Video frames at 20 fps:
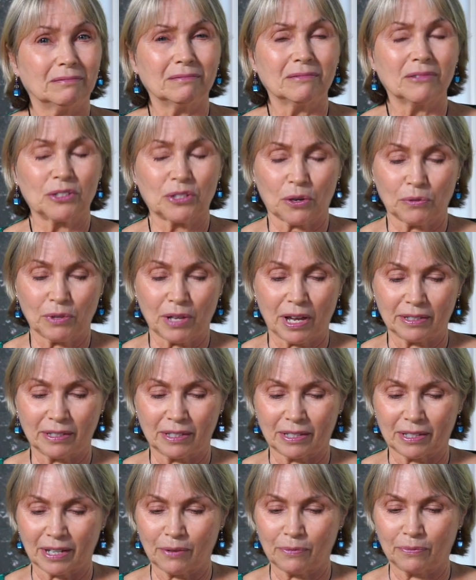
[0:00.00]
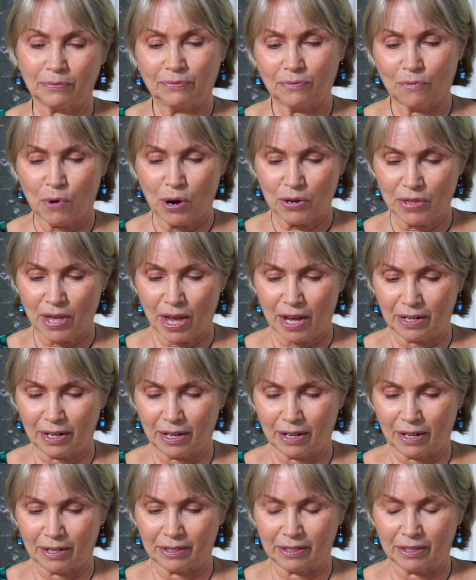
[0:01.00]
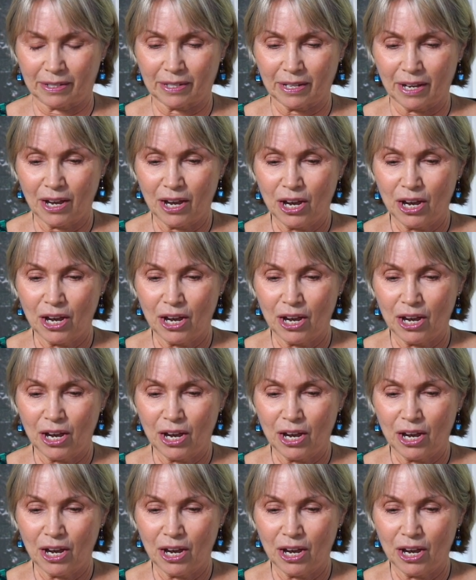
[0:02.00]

So let's see where that is.